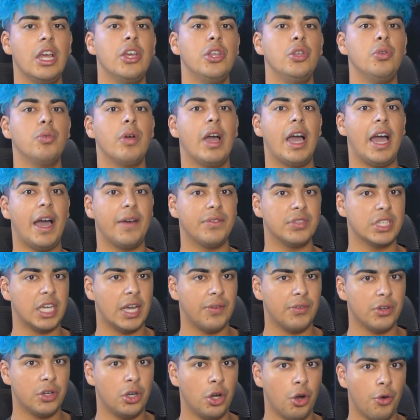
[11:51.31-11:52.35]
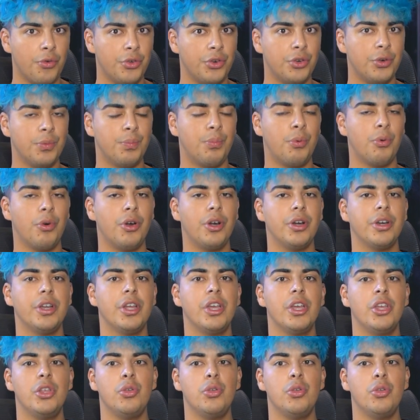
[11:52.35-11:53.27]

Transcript: you have to have a COVID report,